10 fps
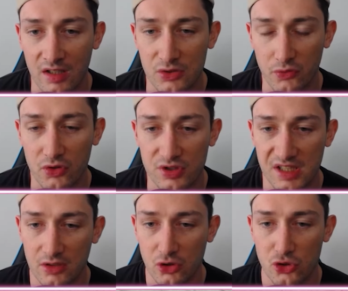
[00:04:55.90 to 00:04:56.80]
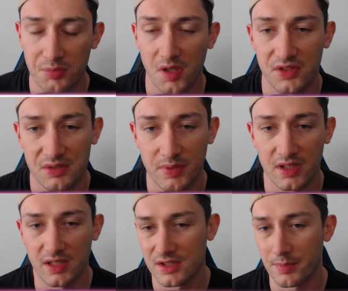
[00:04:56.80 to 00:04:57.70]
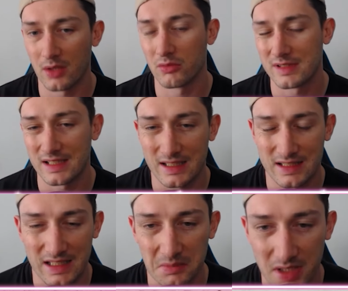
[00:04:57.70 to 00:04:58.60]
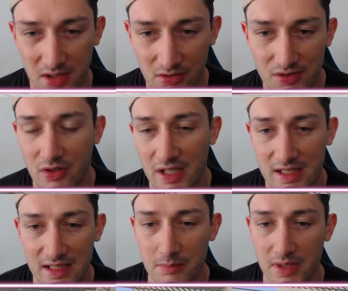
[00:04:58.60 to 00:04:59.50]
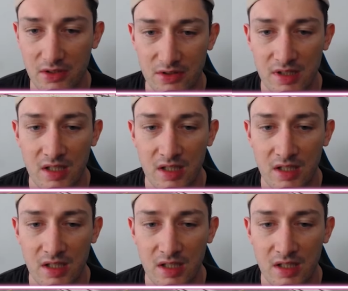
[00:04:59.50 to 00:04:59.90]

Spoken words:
So if you see, I'm going to jump off this building, it's about 16 meters or 18 meters.